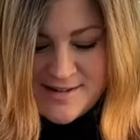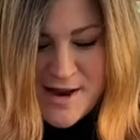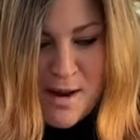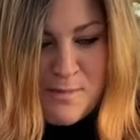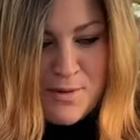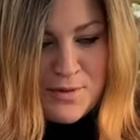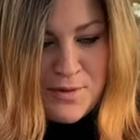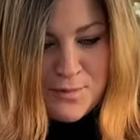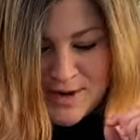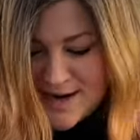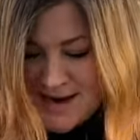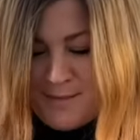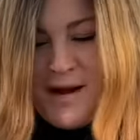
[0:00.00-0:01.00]
Number
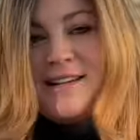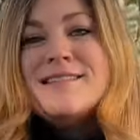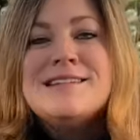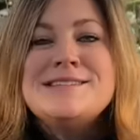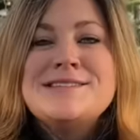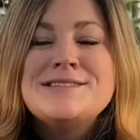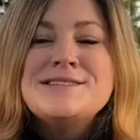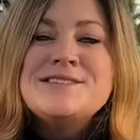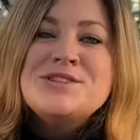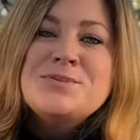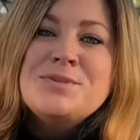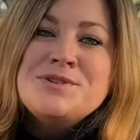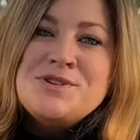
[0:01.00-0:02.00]
3 on my list is a
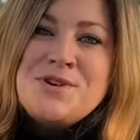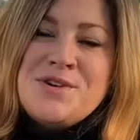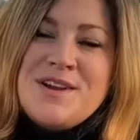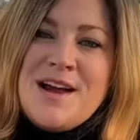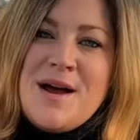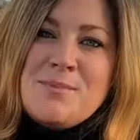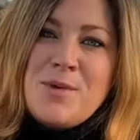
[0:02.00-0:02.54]
Supertunia